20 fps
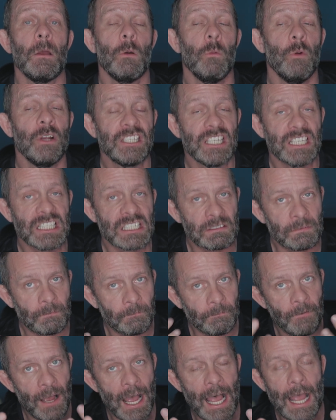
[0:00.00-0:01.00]
which is
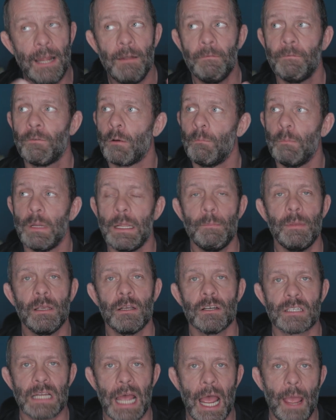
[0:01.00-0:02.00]
fine for me
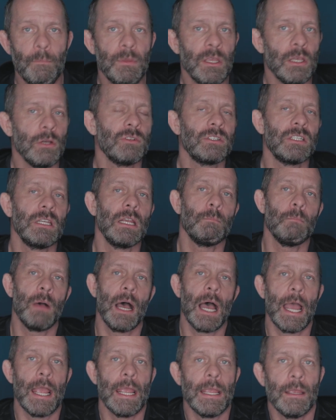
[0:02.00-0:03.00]
because I'm using
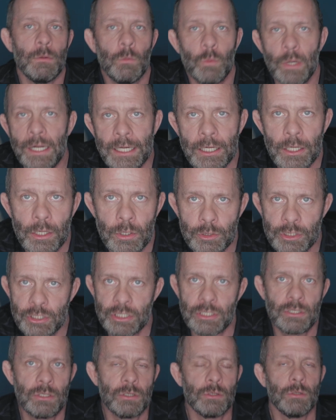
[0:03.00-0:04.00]
my
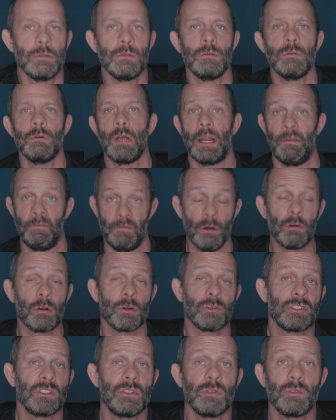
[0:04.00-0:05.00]
videos and
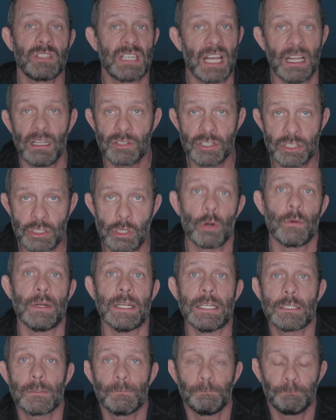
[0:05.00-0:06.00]
photos to tell
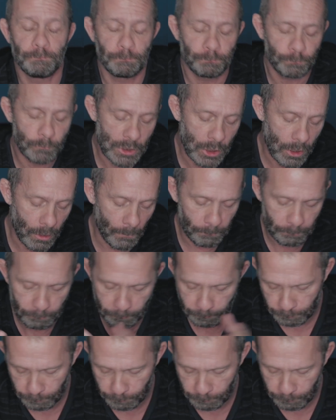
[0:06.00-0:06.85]
stories. So